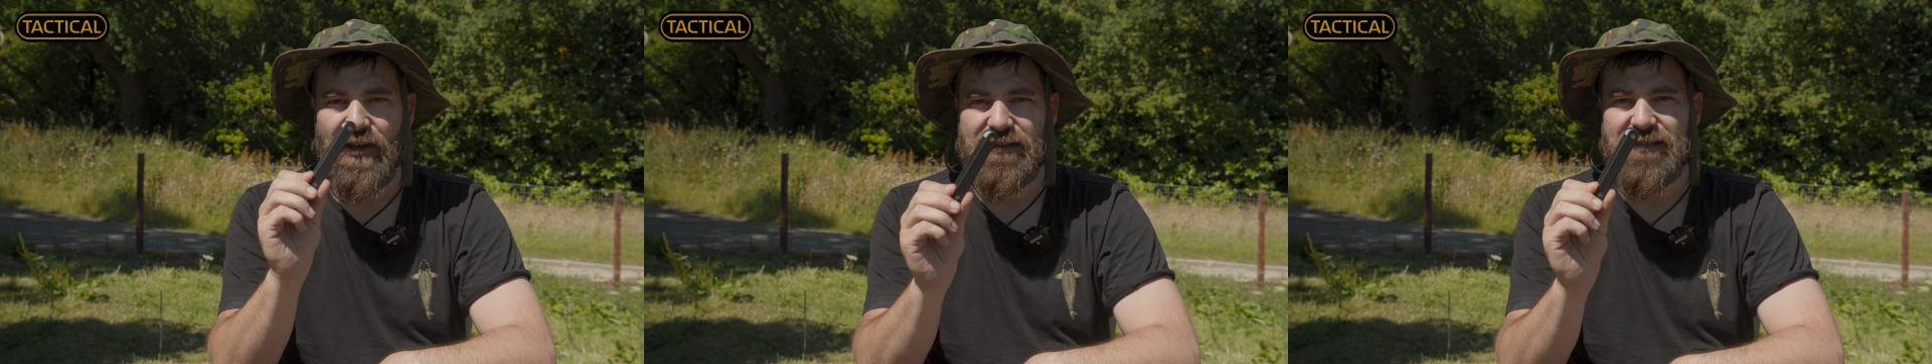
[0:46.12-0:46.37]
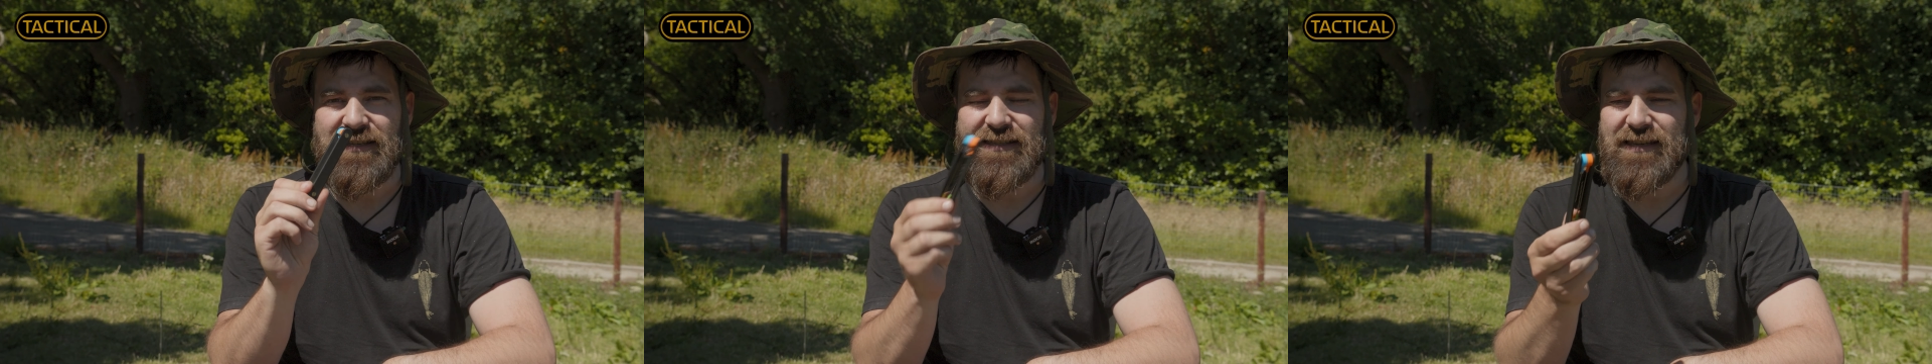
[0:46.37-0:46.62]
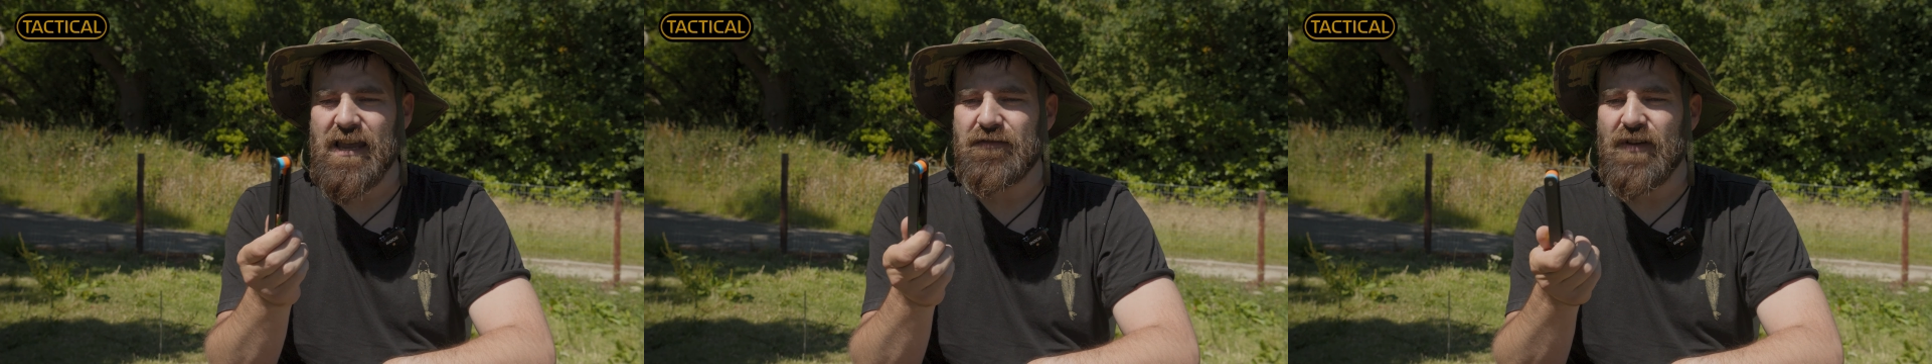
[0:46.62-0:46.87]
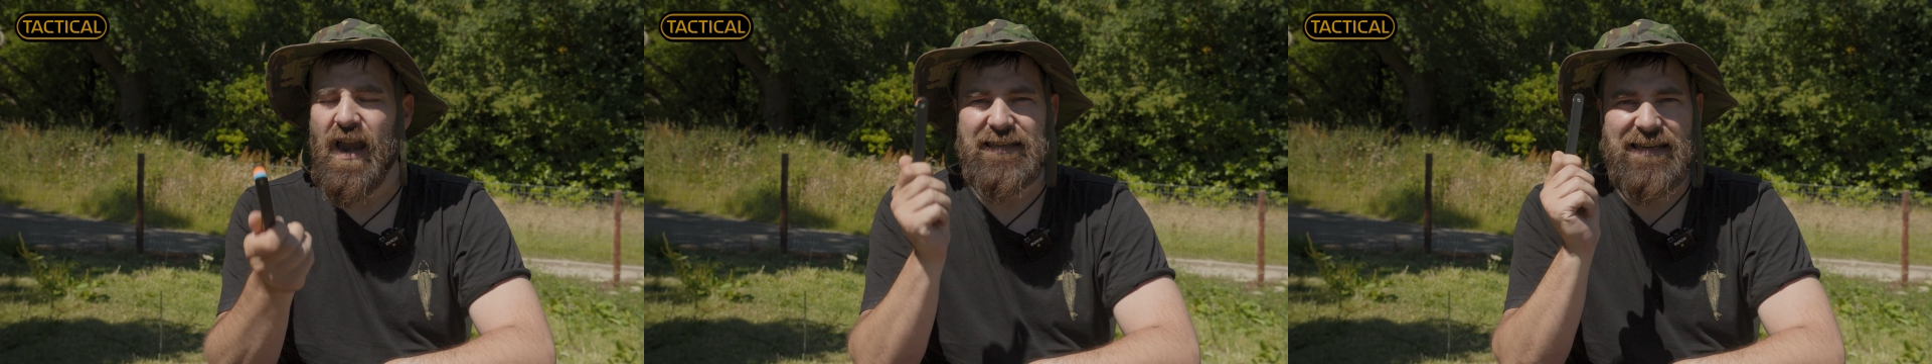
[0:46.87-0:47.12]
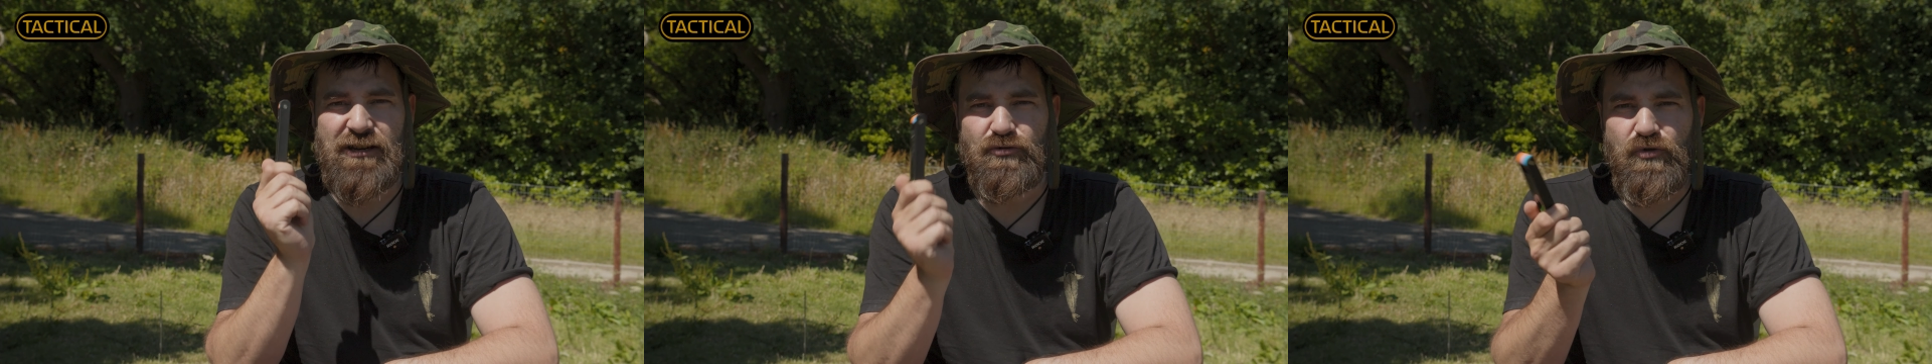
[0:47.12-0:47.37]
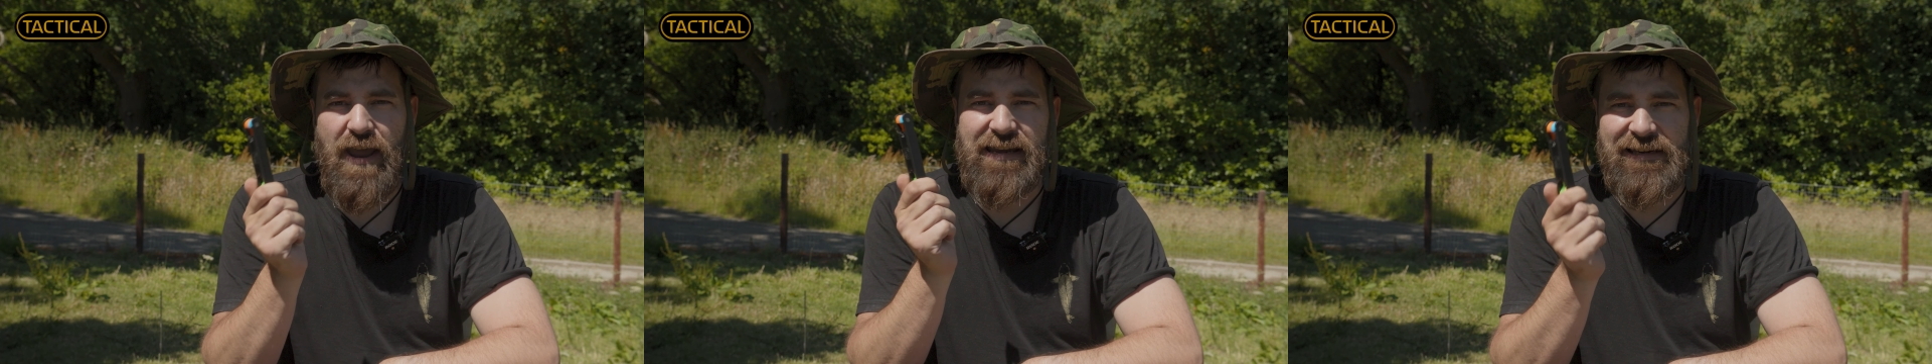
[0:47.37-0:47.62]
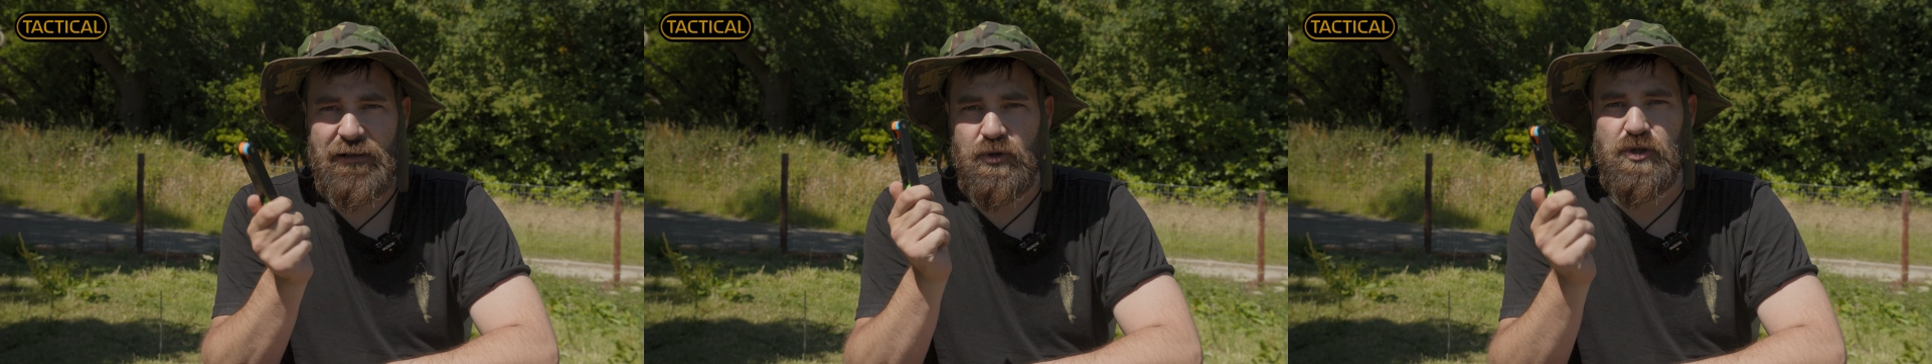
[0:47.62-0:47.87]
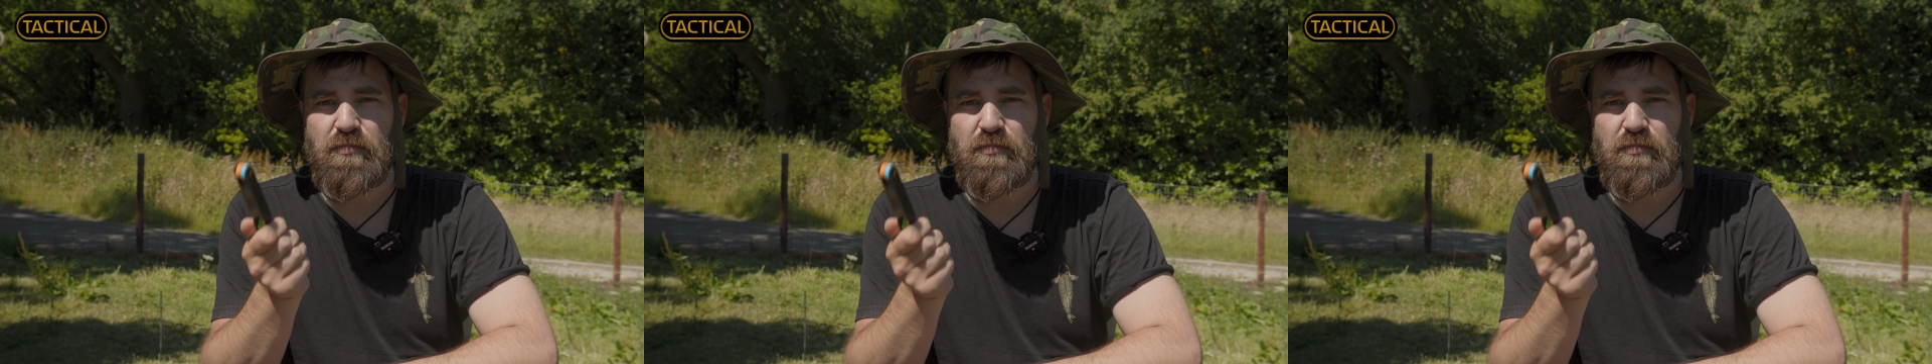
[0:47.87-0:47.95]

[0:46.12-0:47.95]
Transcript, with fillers: nice and safe. And it's a great little